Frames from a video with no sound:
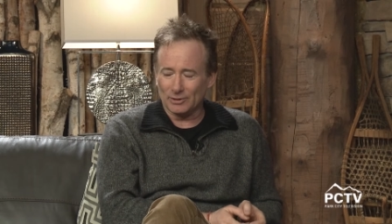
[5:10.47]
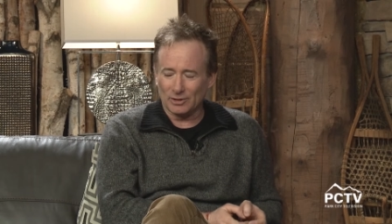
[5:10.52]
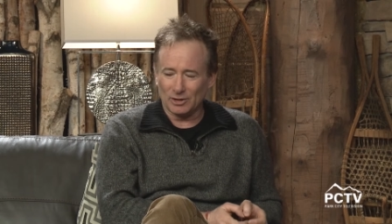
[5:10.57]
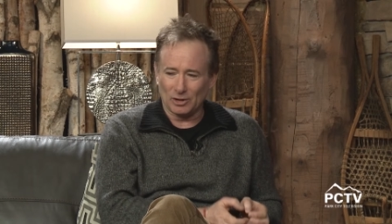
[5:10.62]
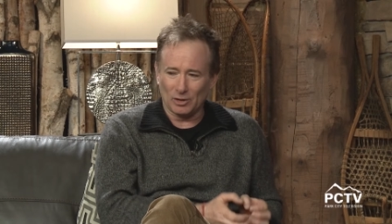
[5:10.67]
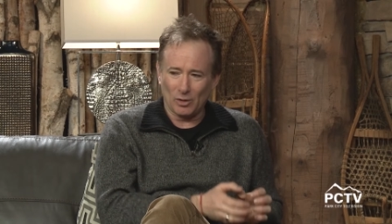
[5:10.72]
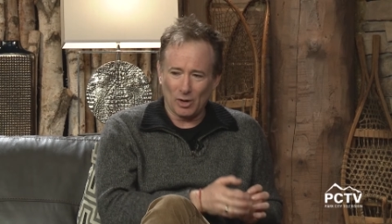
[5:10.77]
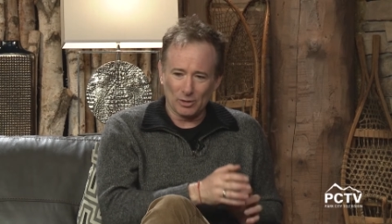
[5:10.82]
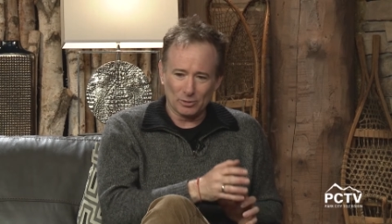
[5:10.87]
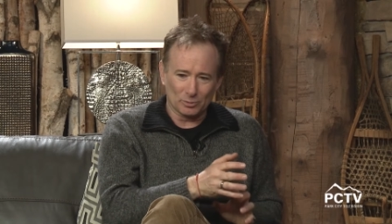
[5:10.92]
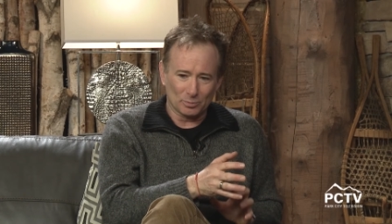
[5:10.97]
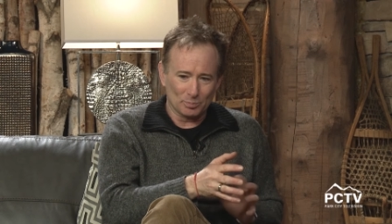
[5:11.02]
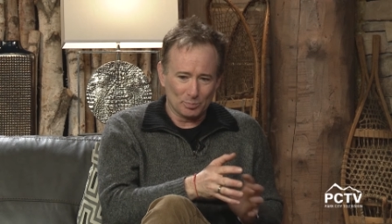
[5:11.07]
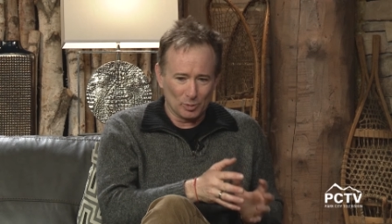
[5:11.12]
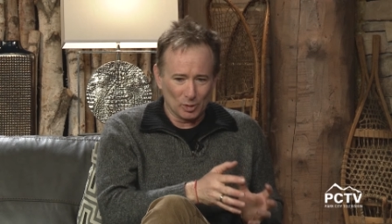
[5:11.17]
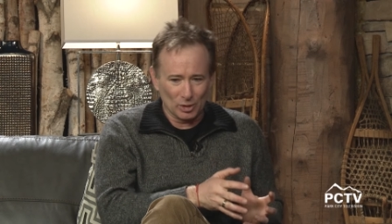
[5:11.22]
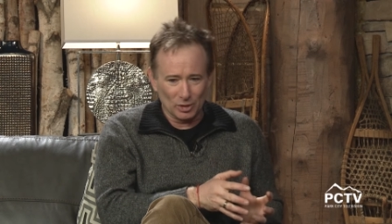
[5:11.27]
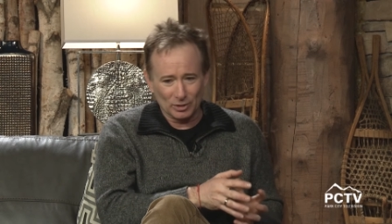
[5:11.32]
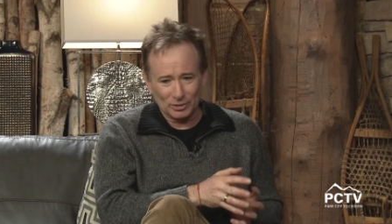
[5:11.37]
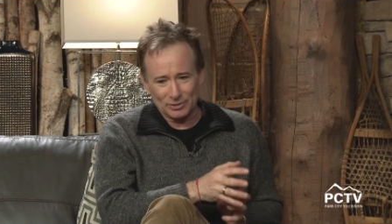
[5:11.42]
you know other
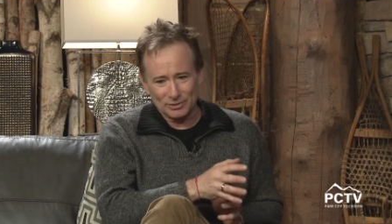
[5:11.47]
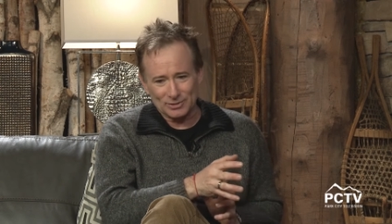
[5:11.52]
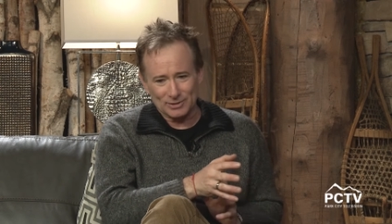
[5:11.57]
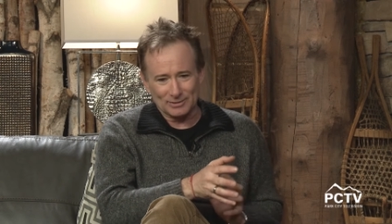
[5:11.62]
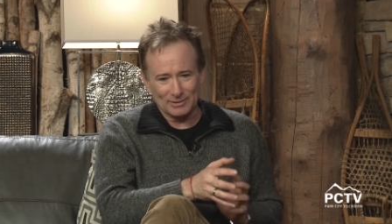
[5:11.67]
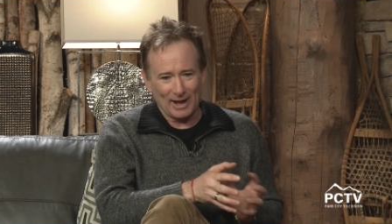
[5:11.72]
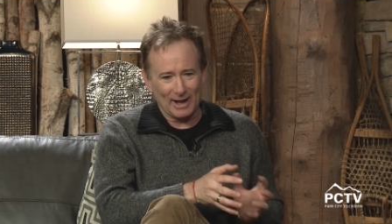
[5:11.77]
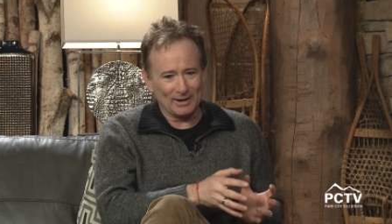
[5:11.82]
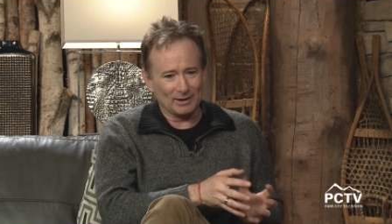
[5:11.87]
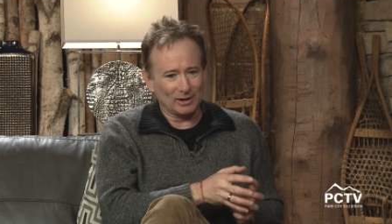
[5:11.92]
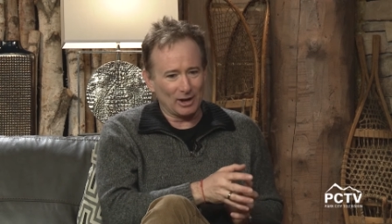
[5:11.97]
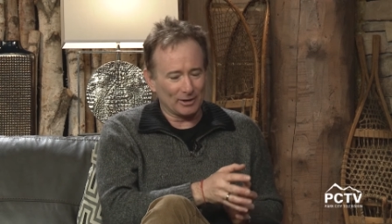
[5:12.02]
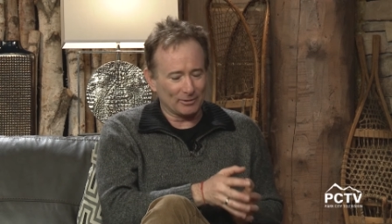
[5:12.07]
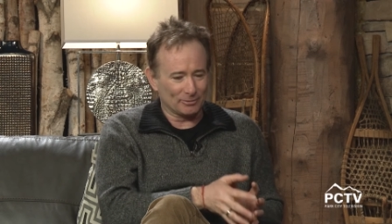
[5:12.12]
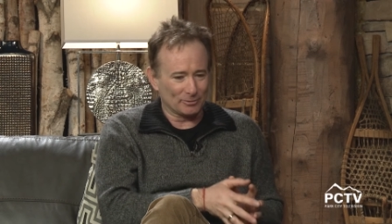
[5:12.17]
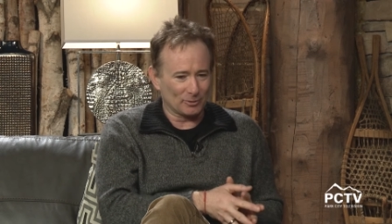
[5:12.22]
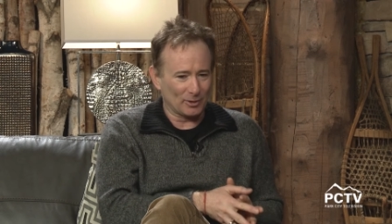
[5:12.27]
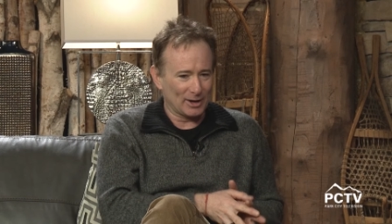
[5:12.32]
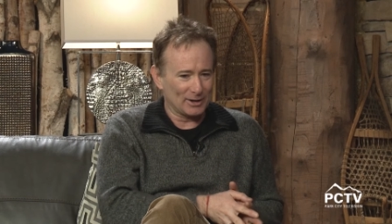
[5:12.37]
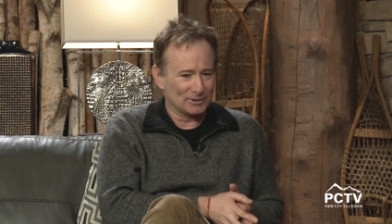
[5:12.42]
books and had a lot of
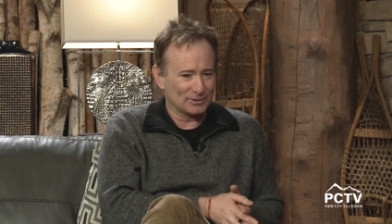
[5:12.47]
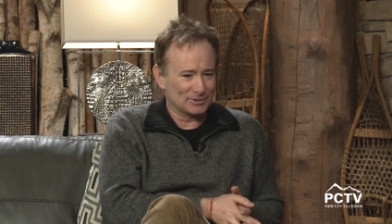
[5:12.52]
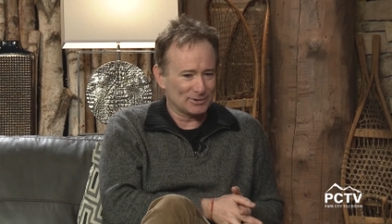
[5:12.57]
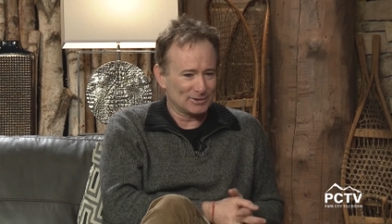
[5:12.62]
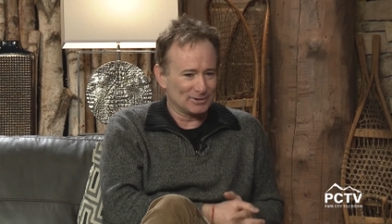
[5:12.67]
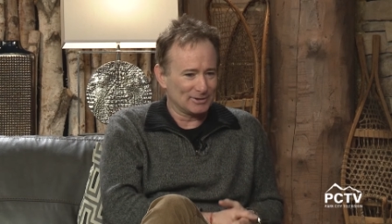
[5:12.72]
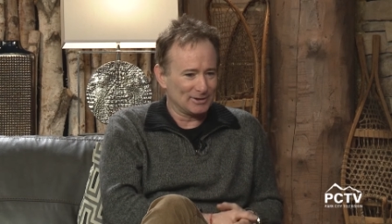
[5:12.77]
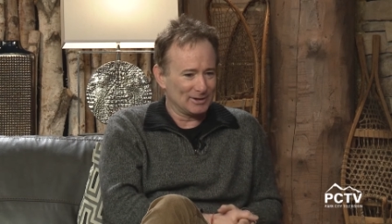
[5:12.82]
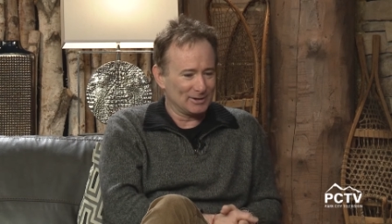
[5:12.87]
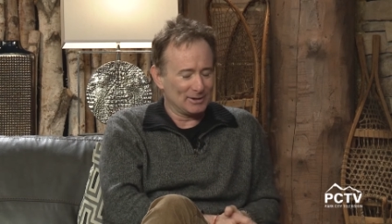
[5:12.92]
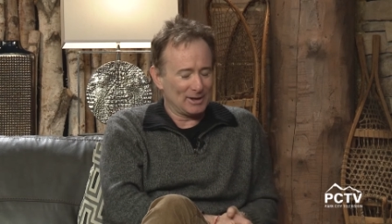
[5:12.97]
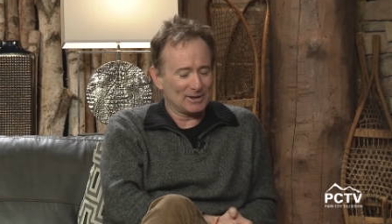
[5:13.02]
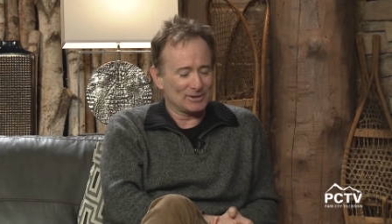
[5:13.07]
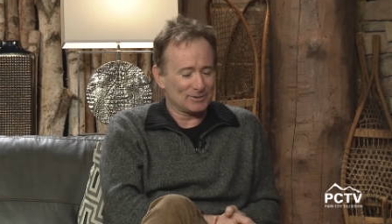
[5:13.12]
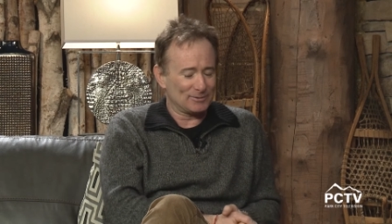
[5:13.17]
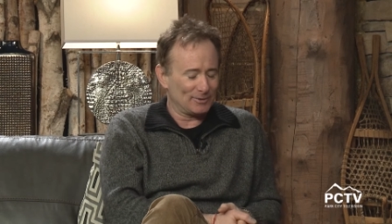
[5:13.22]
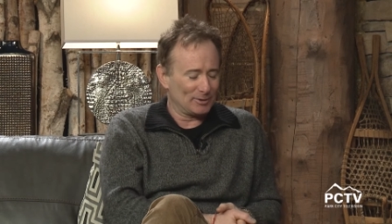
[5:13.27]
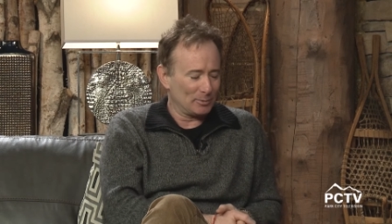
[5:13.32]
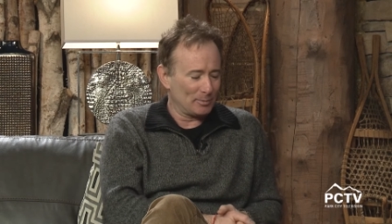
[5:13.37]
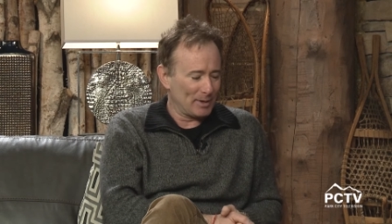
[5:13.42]
friends and, and
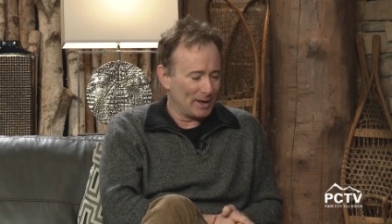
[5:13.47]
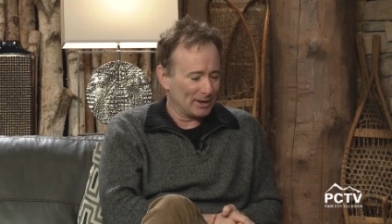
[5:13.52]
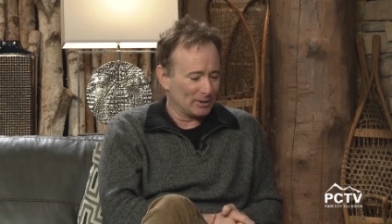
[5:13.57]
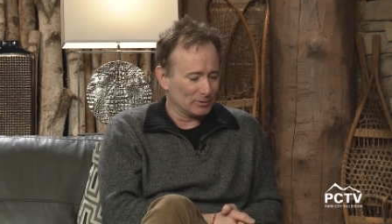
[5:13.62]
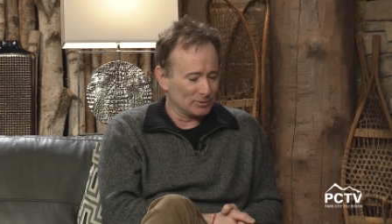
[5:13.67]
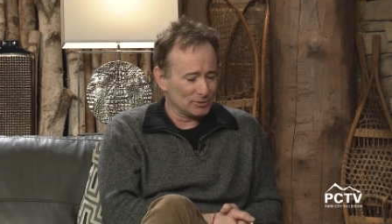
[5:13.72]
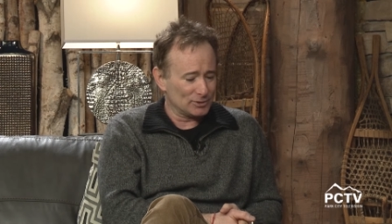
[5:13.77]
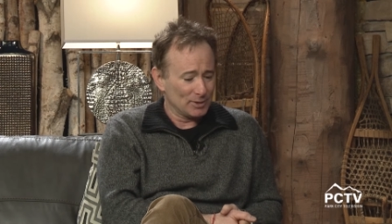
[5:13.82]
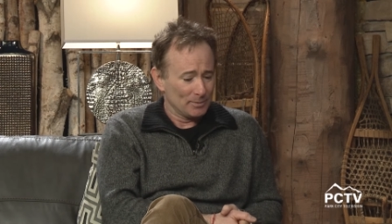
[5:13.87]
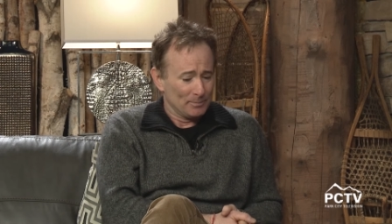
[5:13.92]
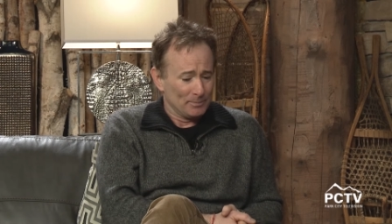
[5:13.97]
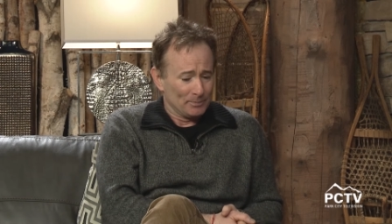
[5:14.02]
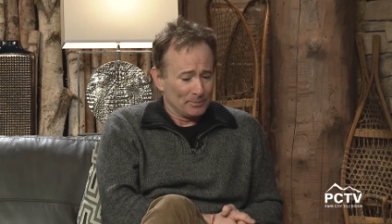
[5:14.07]
as filmmakers.